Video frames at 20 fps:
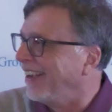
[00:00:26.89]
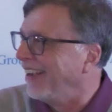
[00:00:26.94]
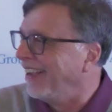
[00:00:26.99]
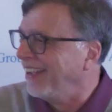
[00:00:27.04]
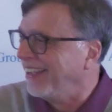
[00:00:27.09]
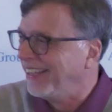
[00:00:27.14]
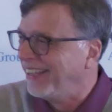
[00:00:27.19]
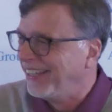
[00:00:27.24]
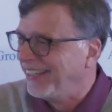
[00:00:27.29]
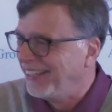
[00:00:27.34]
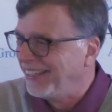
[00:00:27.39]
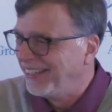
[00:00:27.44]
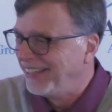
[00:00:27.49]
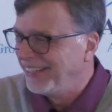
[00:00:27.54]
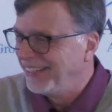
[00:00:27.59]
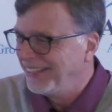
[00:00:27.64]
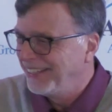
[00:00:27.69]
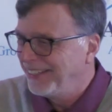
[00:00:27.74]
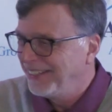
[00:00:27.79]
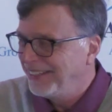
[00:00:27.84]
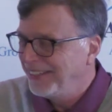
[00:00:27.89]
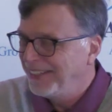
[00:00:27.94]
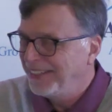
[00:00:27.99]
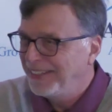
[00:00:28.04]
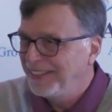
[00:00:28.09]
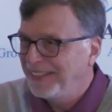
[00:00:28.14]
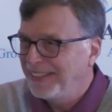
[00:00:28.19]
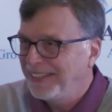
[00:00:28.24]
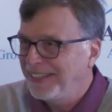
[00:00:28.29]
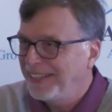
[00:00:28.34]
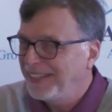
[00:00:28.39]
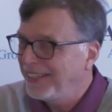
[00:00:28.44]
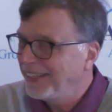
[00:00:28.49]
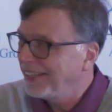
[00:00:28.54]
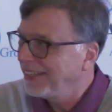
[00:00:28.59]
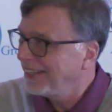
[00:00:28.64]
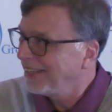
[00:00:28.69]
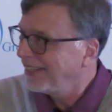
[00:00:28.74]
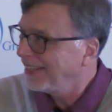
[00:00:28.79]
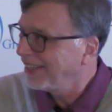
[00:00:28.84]

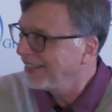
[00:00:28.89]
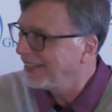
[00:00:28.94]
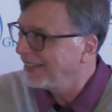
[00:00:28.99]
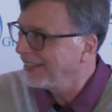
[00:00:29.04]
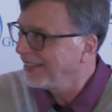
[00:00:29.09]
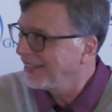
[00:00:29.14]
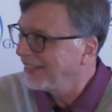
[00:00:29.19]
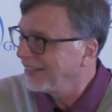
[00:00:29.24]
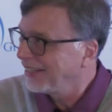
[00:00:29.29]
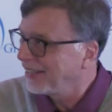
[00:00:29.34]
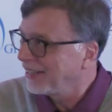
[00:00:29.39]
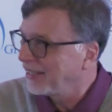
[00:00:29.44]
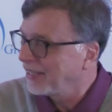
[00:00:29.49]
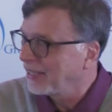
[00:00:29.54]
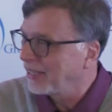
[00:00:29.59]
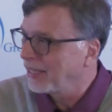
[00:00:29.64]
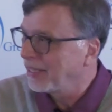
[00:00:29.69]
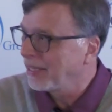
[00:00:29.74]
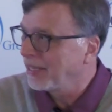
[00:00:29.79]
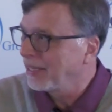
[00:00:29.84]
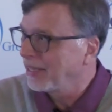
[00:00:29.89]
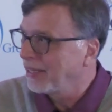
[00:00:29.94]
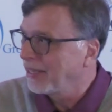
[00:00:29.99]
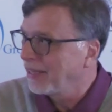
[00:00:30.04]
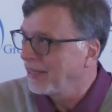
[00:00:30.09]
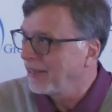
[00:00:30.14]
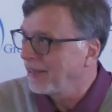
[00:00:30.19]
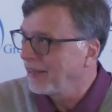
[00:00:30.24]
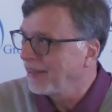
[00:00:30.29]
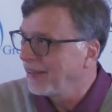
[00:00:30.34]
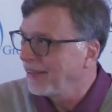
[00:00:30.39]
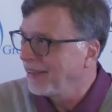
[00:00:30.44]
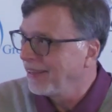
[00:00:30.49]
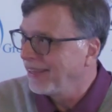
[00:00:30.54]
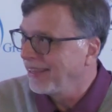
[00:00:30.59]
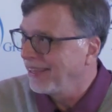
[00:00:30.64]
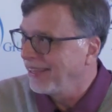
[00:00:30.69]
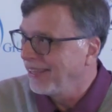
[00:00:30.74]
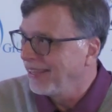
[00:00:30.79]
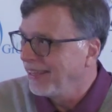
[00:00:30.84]

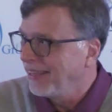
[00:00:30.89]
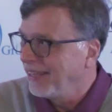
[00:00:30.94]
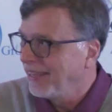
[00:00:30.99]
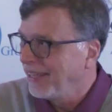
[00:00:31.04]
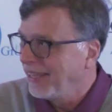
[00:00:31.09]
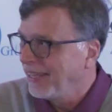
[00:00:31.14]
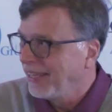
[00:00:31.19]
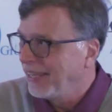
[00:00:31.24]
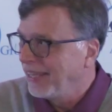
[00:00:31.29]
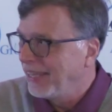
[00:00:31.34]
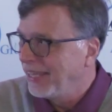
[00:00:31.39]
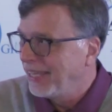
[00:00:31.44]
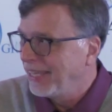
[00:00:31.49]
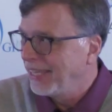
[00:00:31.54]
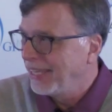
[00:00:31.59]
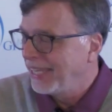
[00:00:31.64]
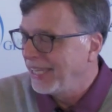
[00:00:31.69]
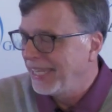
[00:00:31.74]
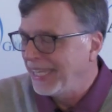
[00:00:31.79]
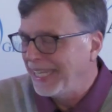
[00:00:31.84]
(silent)